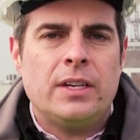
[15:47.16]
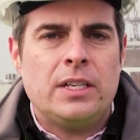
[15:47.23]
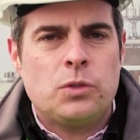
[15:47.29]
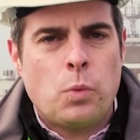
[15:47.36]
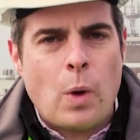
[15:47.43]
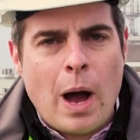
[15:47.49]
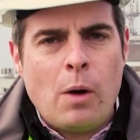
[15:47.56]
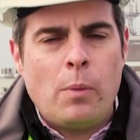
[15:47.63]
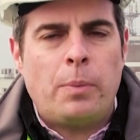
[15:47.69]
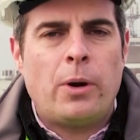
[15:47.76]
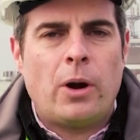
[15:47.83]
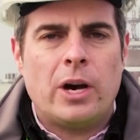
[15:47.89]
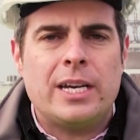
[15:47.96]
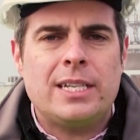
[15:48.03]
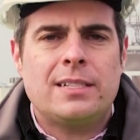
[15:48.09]
that is well
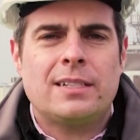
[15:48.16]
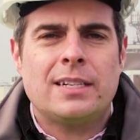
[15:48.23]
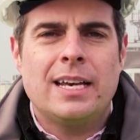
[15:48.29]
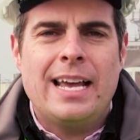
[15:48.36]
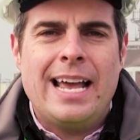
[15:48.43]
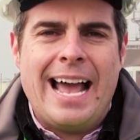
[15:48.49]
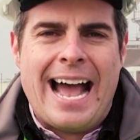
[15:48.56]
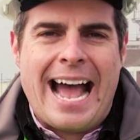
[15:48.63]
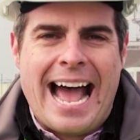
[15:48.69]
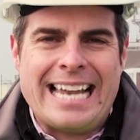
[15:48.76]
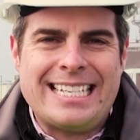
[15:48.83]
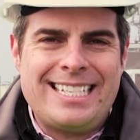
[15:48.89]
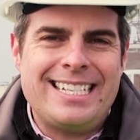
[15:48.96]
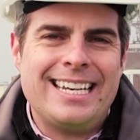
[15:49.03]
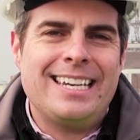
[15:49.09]
priced
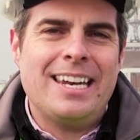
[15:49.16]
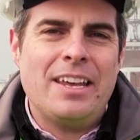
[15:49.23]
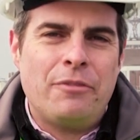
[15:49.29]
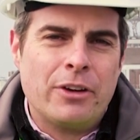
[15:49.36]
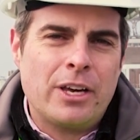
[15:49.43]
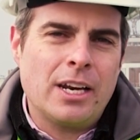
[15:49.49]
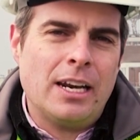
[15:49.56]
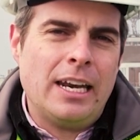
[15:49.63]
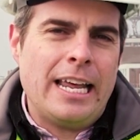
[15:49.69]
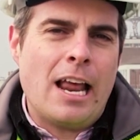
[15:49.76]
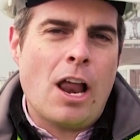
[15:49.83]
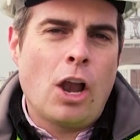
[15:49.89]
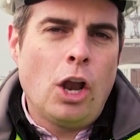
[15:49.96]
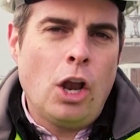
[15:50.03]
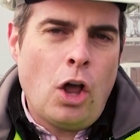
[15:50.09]
and
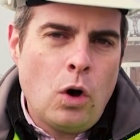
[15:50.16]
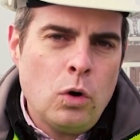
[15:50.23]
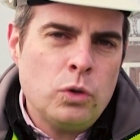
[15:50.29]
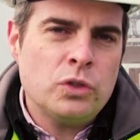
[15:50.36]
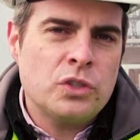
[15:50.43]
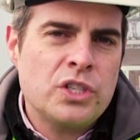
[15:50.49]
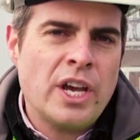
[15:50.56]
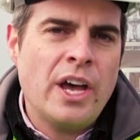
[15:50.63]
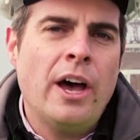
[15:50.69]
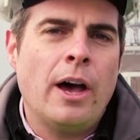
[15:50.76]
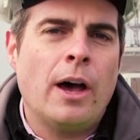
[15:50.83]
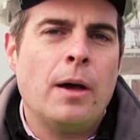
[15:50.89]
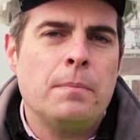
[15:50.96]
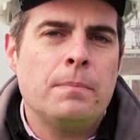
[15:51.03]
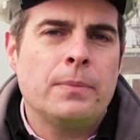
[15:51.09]
significantly long
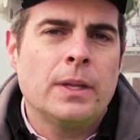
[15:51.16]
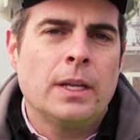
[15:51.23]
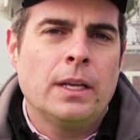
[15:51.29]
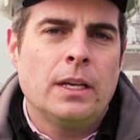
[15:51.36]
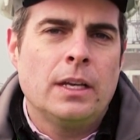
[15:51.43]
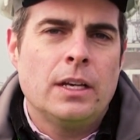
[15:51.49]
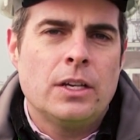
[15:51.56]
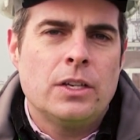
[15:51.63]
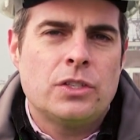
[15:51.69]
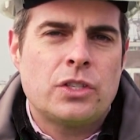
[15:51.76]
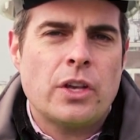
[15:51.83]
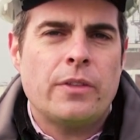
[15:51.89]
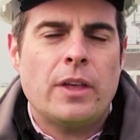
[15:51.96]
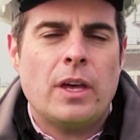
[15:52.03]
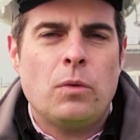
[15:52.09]
term,
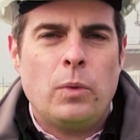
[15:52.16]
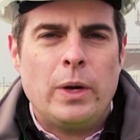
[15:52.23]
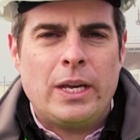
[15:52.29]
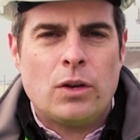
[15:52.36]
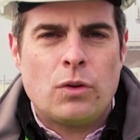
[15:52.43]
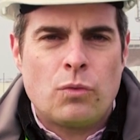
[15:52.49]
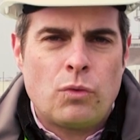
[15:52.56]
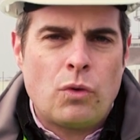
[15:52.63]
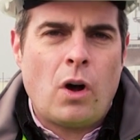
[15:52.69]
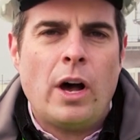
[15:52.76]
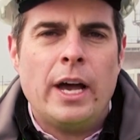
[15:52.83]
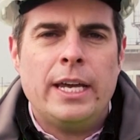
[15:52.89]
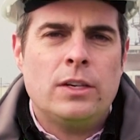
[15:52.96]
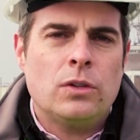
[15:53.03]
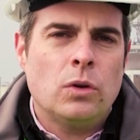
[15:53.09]
so that we can
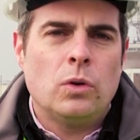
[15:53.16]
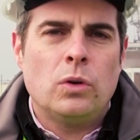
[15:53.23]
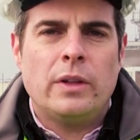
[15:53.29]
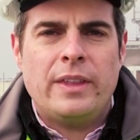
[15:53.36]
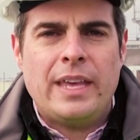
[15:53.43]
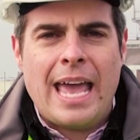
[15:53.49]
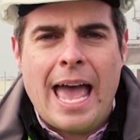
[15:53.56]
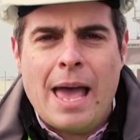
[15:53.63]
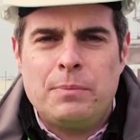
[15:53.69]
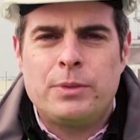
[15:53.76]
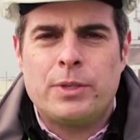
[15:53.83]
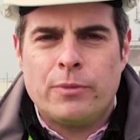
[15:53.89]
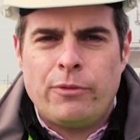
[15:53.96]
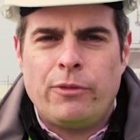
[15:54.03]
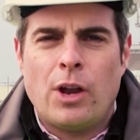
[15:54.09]
ride all of the
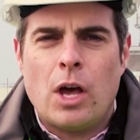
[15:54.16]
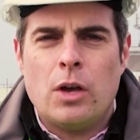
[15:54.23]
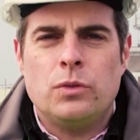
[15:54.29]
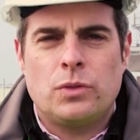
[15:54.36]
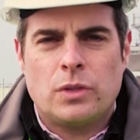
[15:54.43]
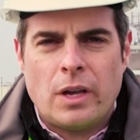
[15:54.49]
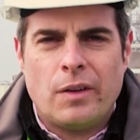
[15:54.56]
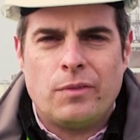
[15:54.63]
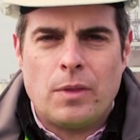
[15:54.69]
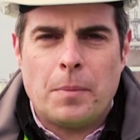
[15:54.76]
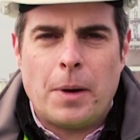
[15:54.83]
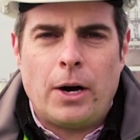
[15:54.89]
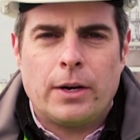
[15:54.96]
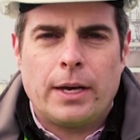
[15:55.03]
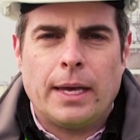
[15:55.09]
ebbs and flows of the
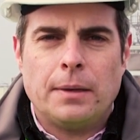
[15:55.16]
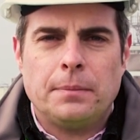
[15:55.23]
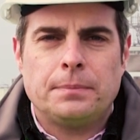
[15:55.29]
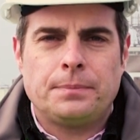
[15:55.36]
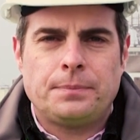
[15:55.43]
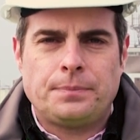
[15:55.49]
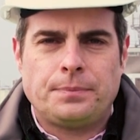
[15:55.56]
market.